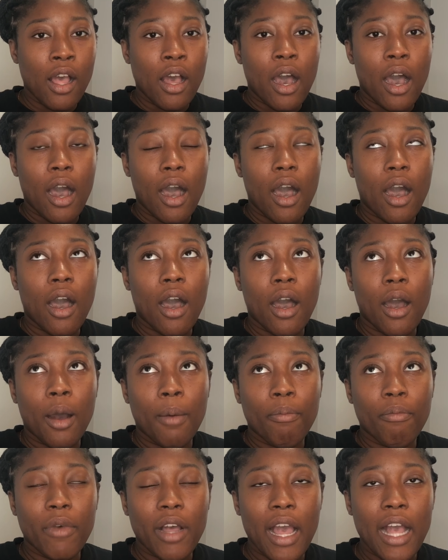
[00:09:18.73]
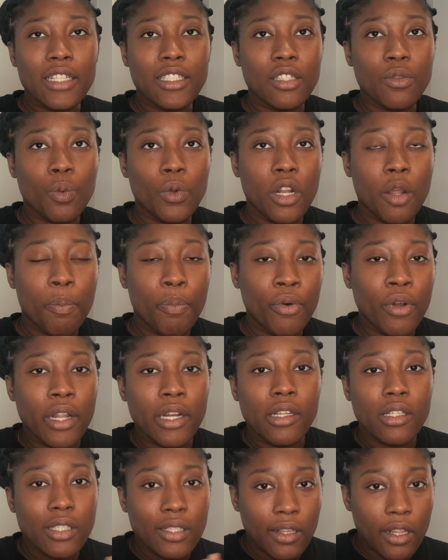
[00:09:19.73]
I just want to put a
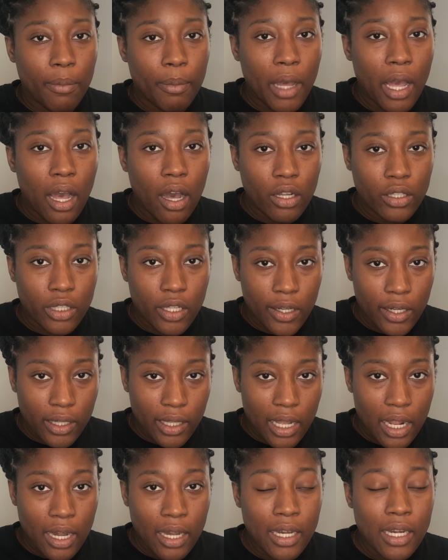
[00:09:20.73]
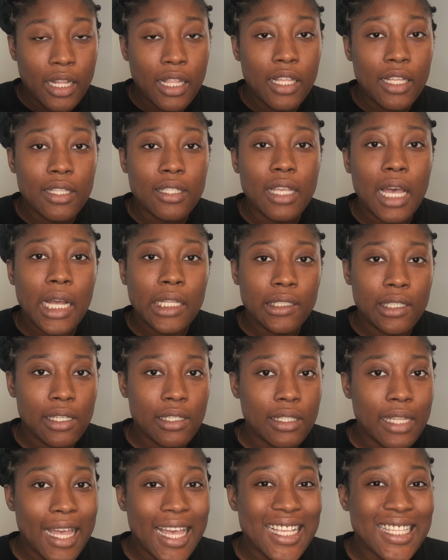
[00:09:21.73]
disclaimer out there that these are just
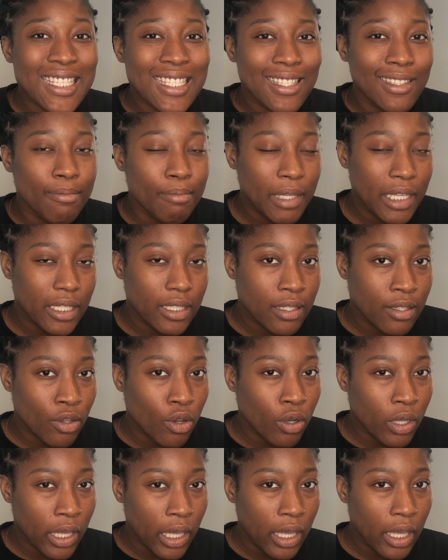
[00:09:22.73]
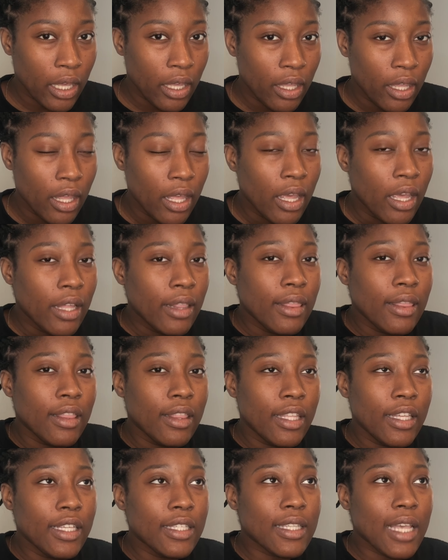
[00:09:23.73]
estimates, okay?
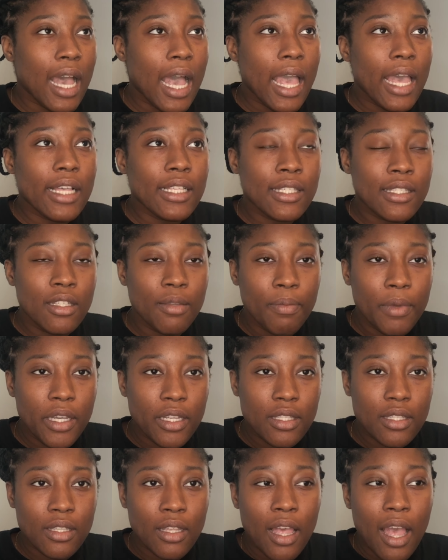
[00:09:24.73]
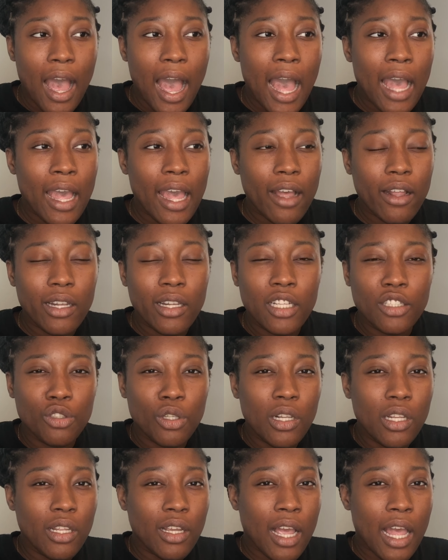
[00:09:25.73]
These are estimates. I
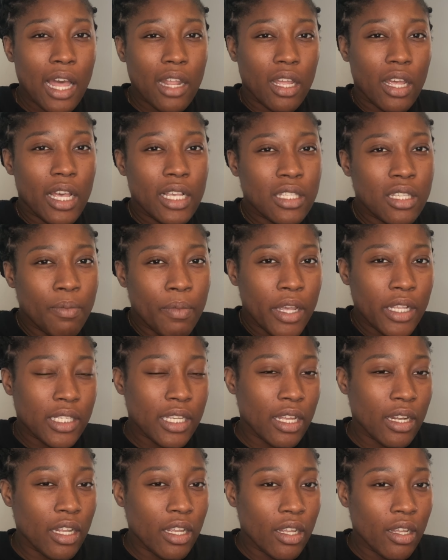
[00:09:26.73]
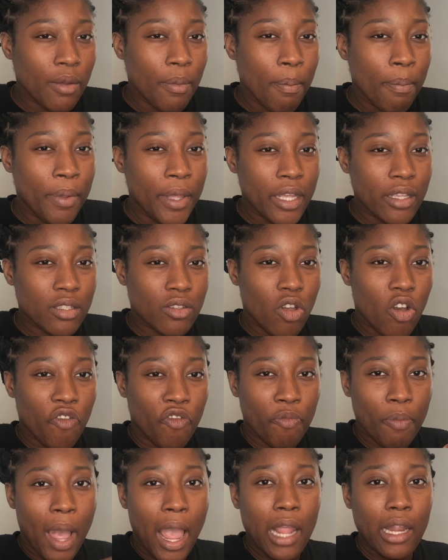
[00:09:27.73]
literally kind of estimated it based off
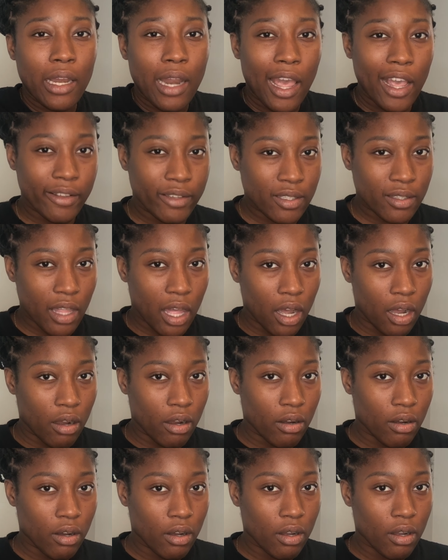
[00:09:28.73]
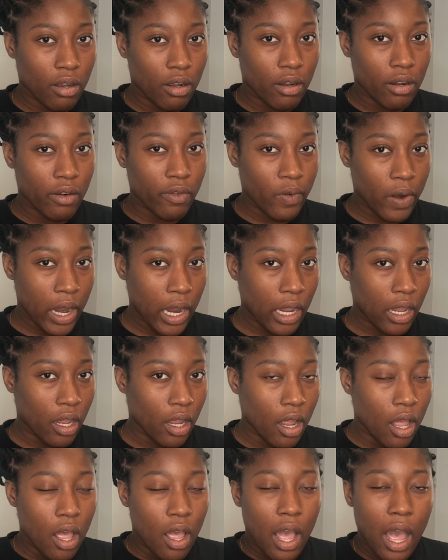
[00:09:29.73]
my lifestyle, right?
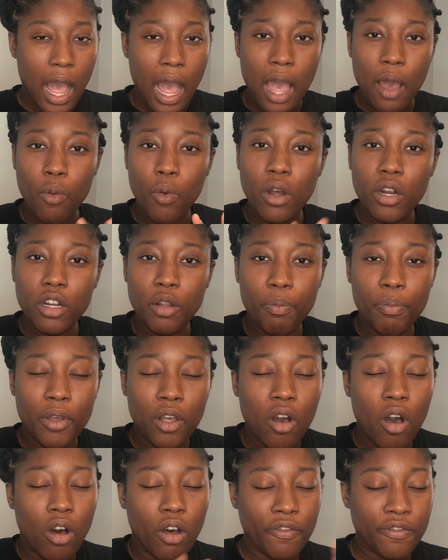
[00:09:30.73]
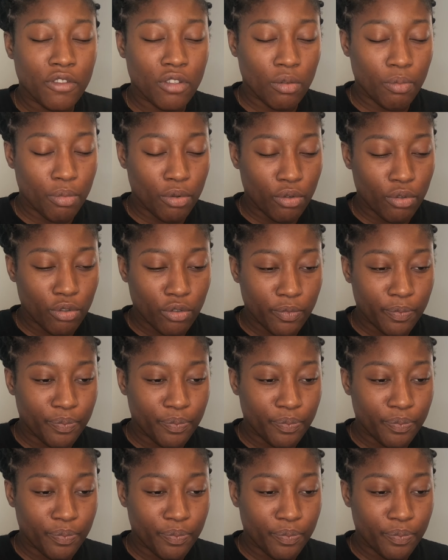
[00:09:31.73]
I want to be comfortable.